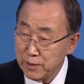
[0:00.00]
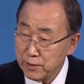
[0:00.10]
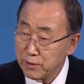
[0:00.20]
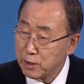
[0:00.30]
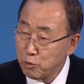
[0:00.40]

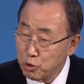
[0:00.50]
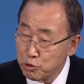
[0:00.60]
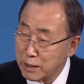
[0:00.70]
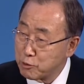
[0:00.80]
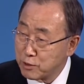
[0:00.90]
The
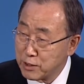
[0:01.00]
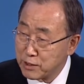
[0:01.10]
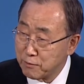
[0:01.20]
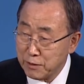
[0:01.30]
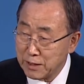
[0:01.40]
negotiation is
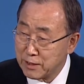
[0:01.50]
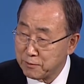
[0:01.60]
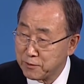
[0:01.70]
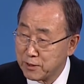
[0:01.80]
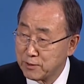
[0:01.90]
very
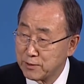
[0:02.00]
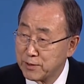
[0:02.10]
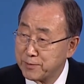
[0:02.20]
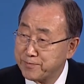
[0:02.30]
difficult,